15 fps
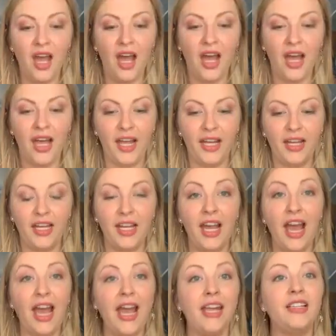I
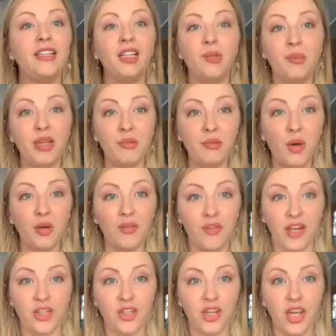had a little bit of
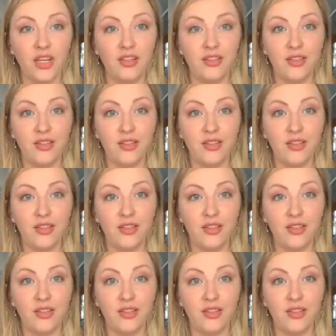motivation.